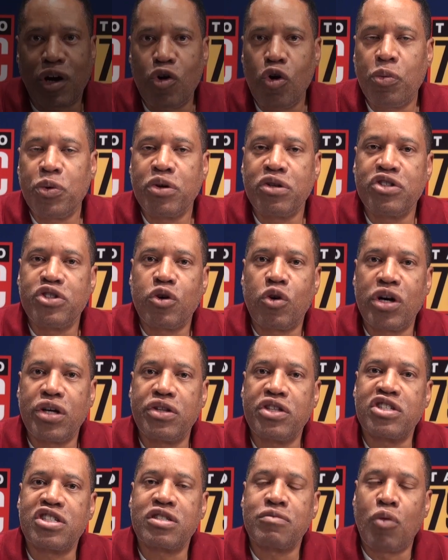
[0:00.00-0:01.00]
I hope you
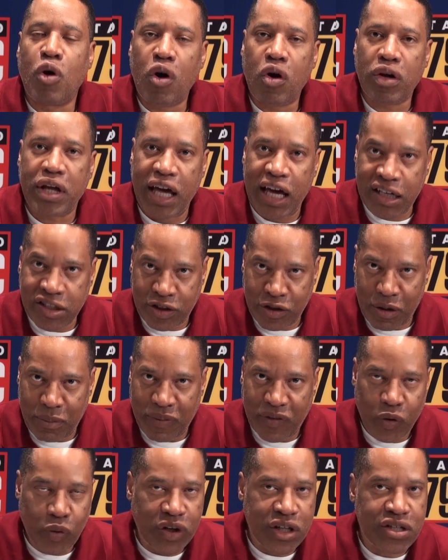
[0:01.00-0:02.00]
enjoyed this small excerpt.
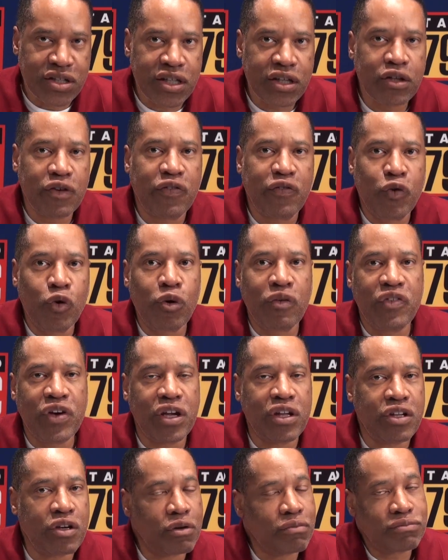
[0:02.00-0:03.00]
If you want to see the full
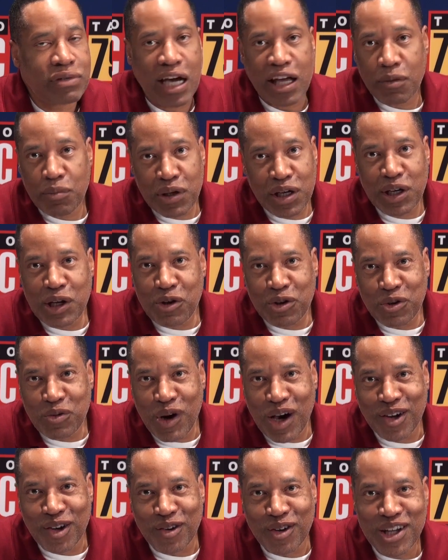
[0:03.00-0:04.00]
video, got to be an
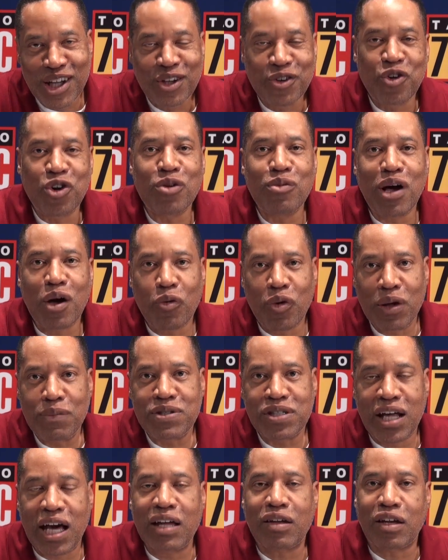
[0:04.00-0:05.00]
Eldorado. Go to my
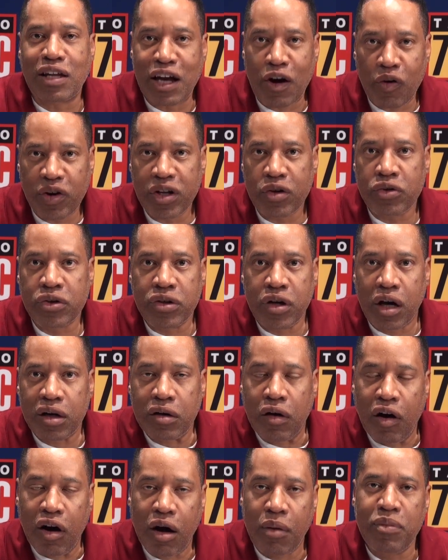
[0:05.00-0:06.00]
website,
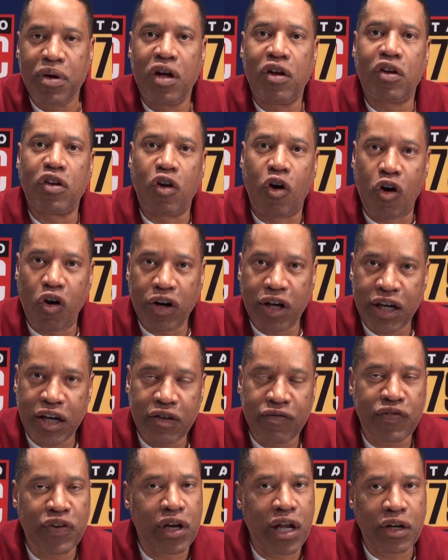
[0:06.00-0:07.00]
LarryElder.com, log
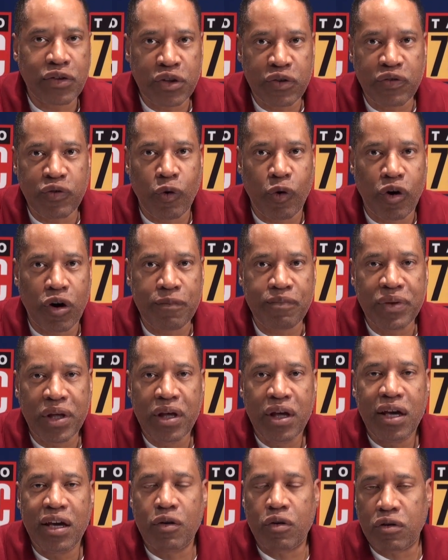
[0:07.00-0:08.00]
in, fill out the form.
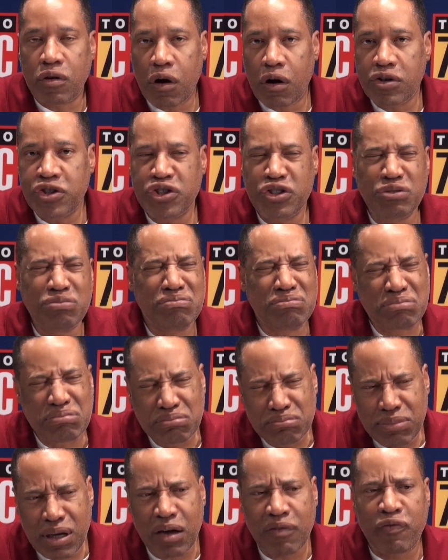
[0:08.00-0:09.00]
It'll cost you
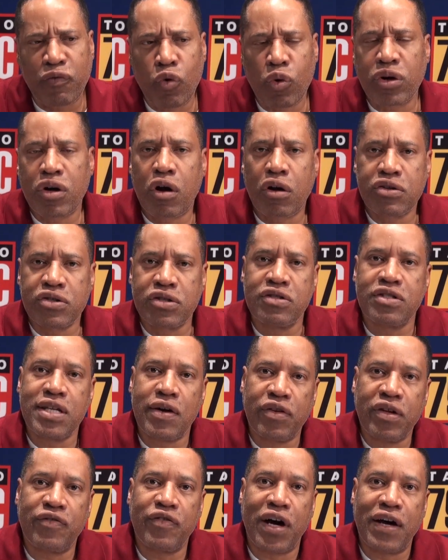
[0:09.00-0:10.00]
about
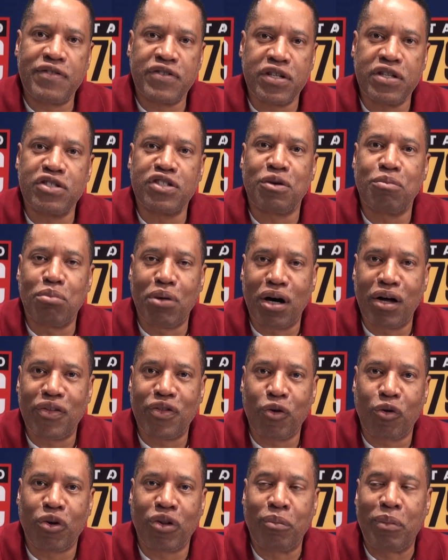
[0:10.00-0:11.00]
$4.75 a
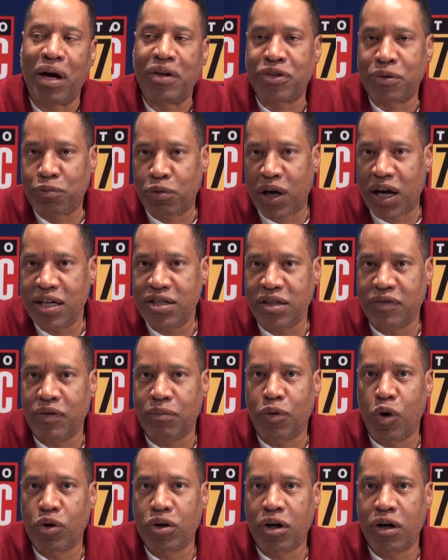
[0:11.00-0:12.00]
month, or about the price of a
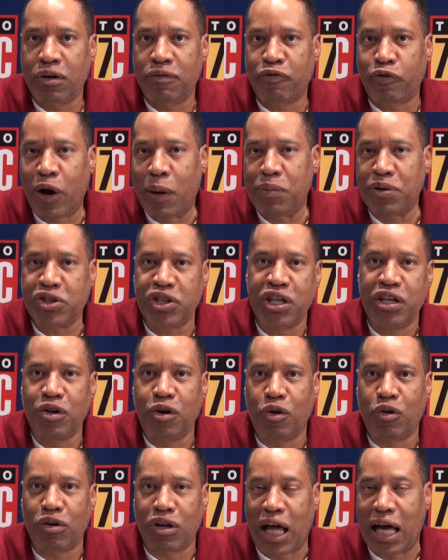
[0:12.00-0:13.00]
mocha
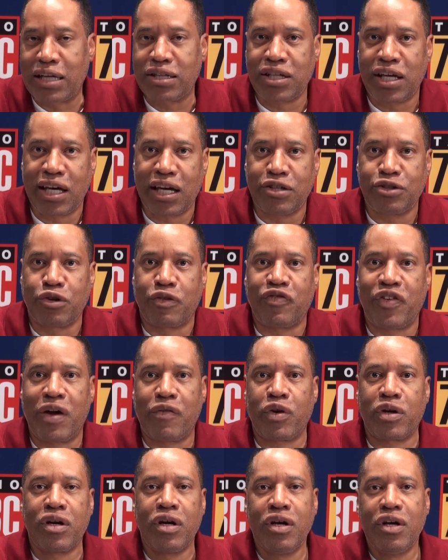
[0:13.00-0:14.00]
frappuccino latte at your
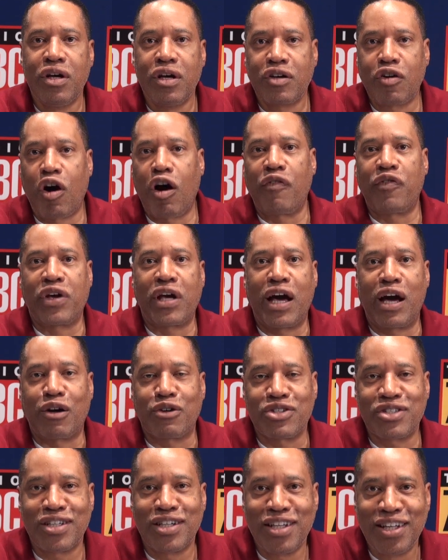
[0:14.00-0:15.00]
favorite coffee
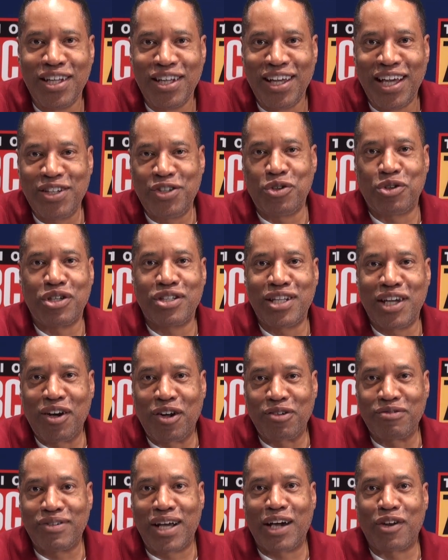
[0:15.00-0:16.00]
house. As you can
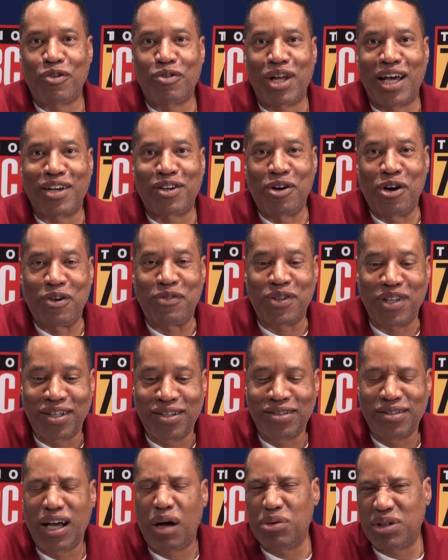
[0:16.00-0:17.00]
tell, I don't like
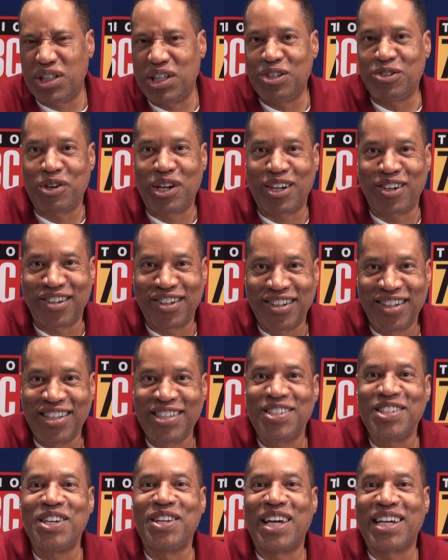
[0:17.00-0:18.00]
coffee. I'm a tea drinker.
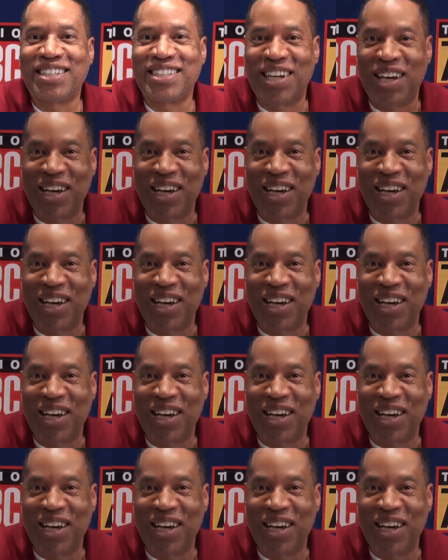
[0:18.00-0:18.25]
See you next